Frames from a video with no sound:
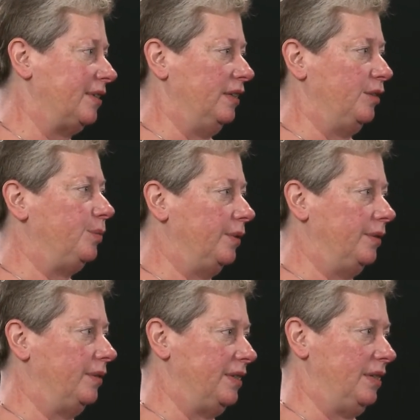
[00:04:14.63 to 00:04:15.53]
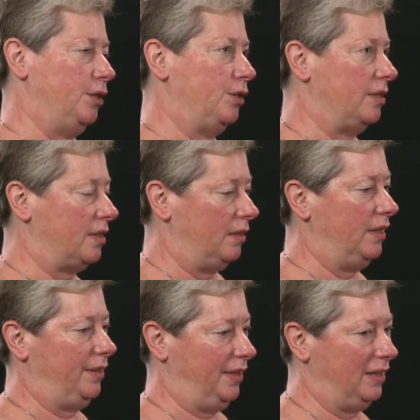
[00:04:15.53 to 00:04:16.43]
kind of polarization, so
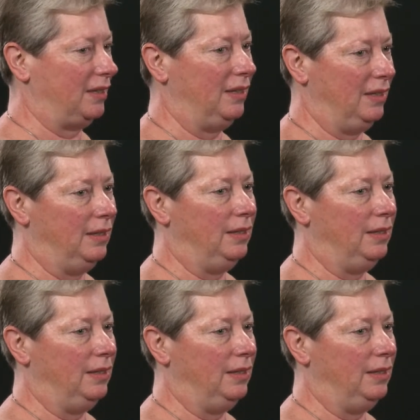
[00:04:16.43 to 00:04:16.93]
I think